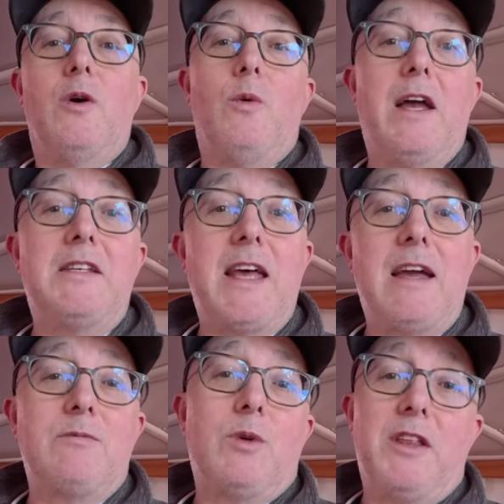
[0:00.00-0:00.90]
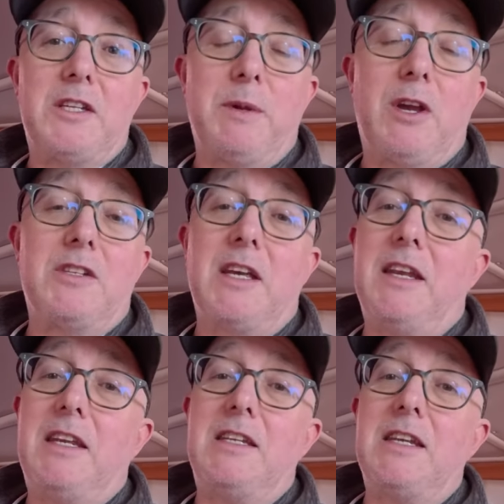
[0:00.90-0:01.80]
Why is that? Well, that's because I
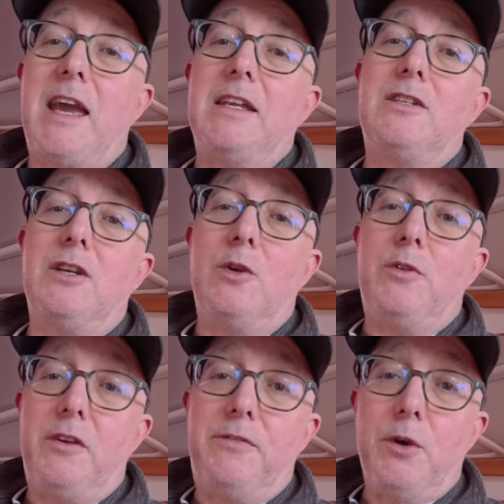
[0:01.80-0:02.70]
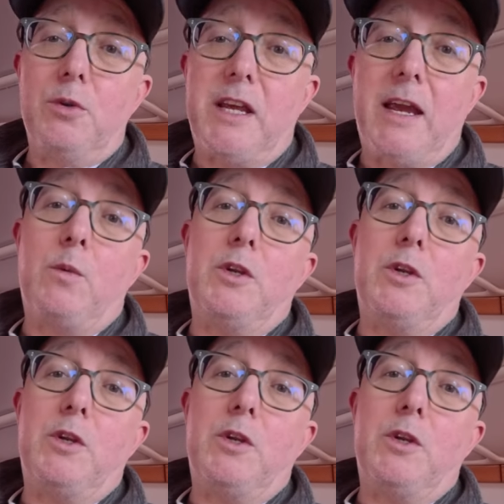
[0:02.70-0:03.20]
needed to get to the fuel tank,